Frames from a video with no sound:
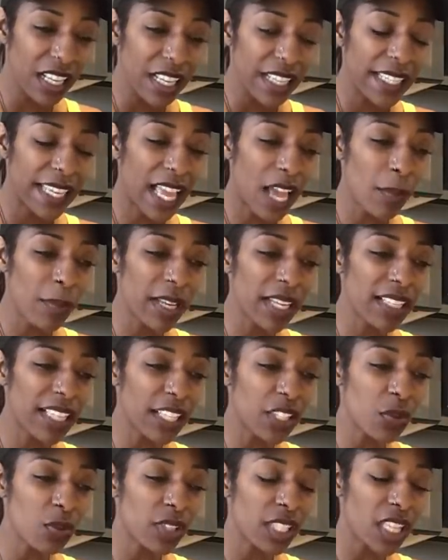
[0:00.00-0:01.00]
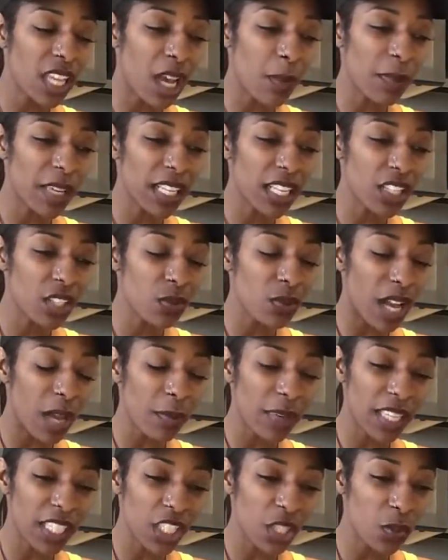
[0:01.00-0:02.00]
Yeah, I'm getting like you keep, I'm getting you,
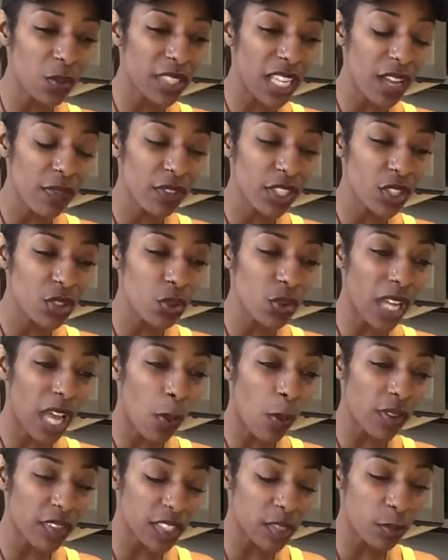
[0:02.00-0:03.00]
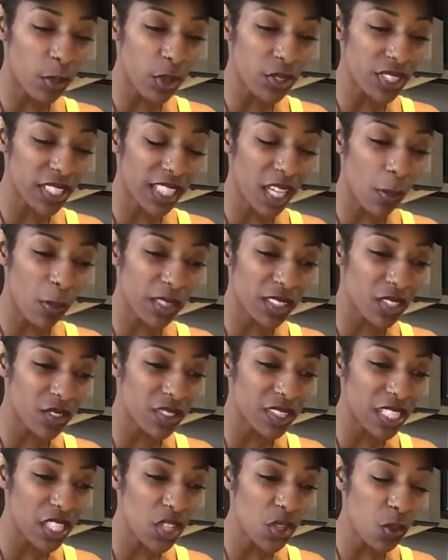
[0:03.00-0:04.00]
I'm getting you definitely do not want this person coming to
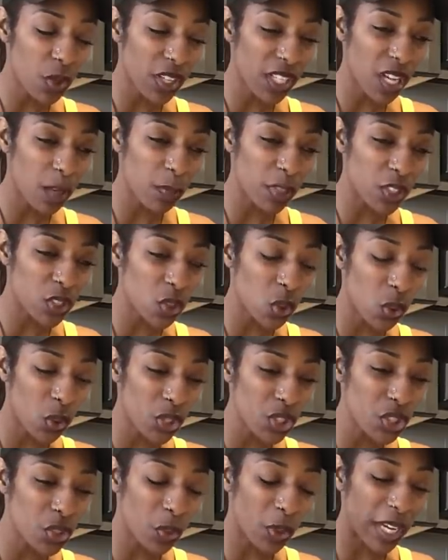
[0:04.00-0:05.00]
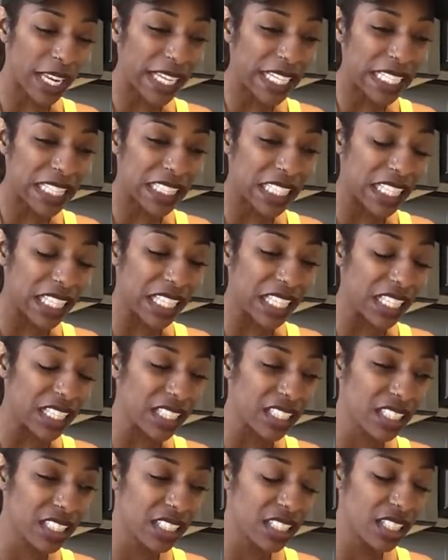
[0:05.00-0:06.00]
see you or coming towards you or anything.